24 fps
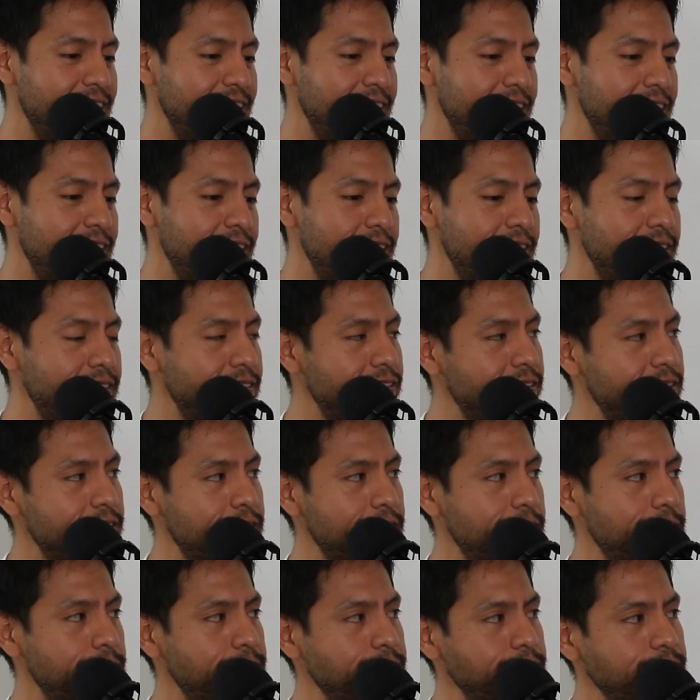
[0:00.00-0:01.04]

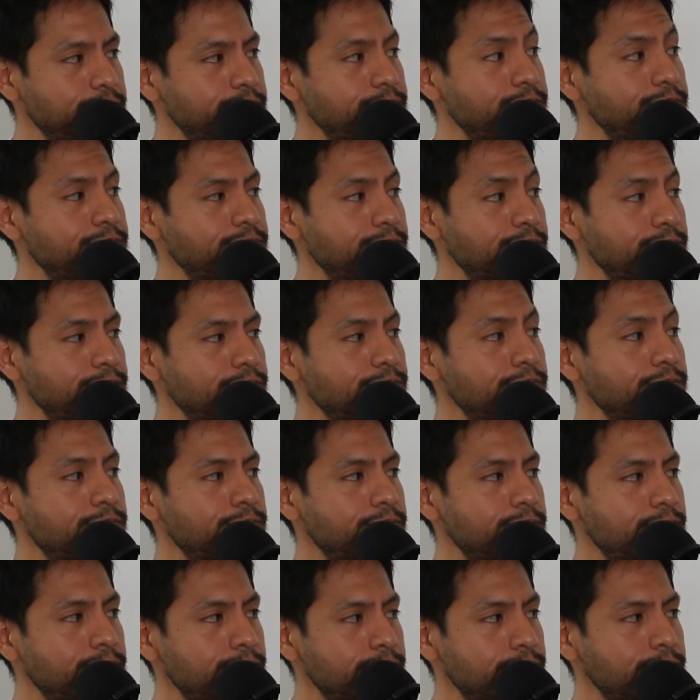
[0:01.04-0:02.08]

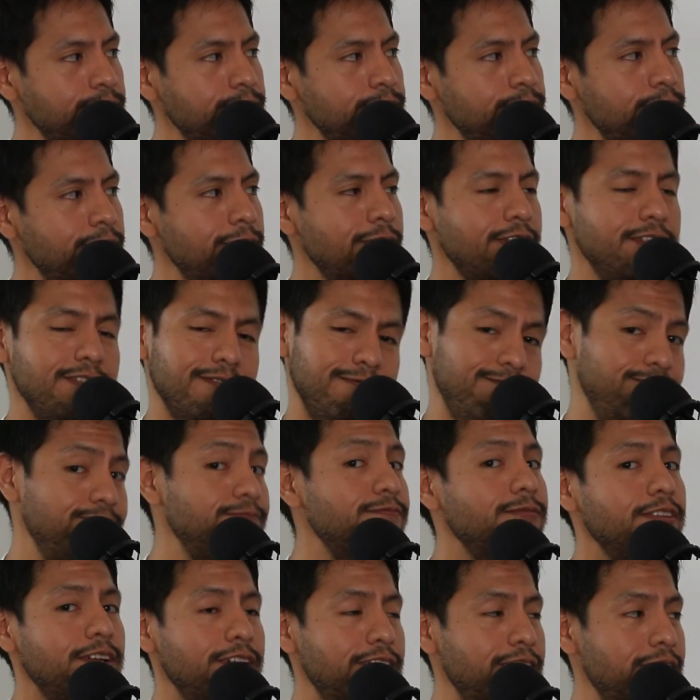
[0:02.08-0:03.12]

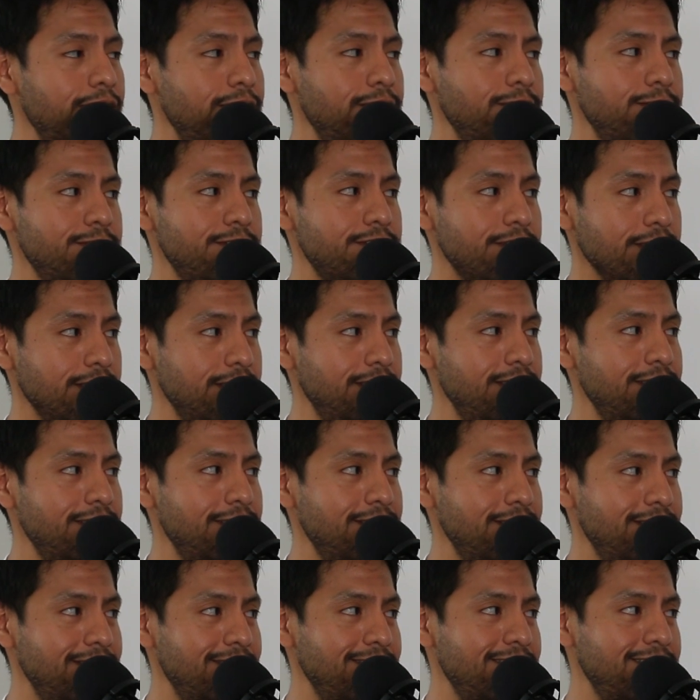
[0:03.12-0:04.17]

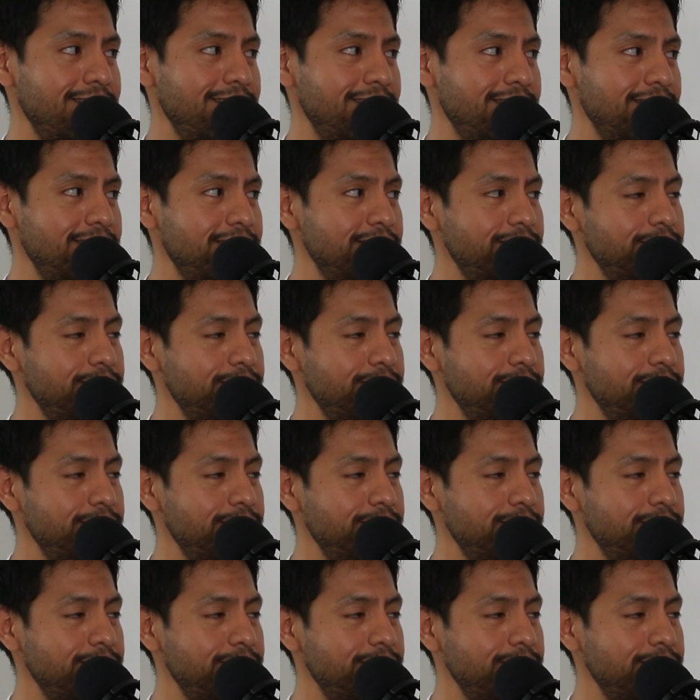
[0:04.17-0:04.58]
(silent)